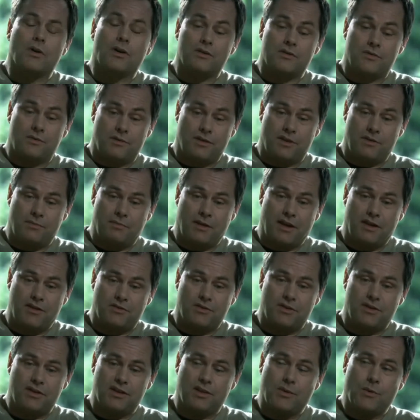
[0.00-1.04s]
I saw these
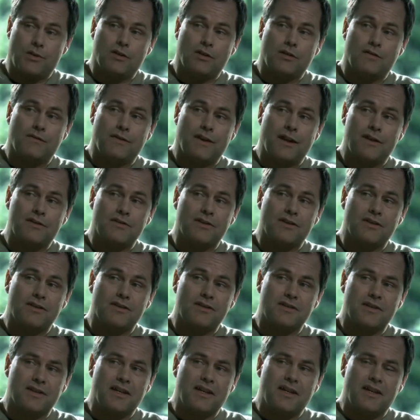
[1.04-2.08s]
pastries in the window of
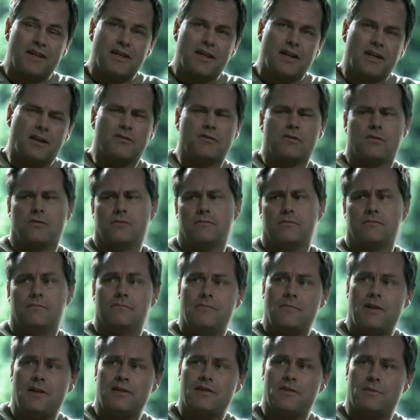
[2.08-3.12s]
Angela's. And I thought,
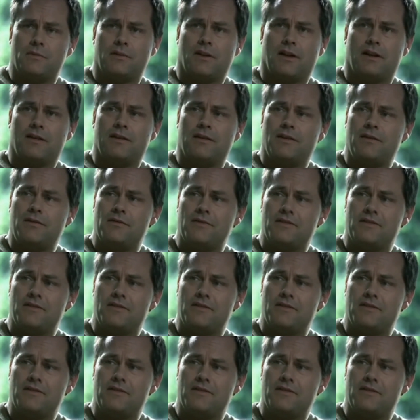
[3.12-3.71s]
Marty would like those.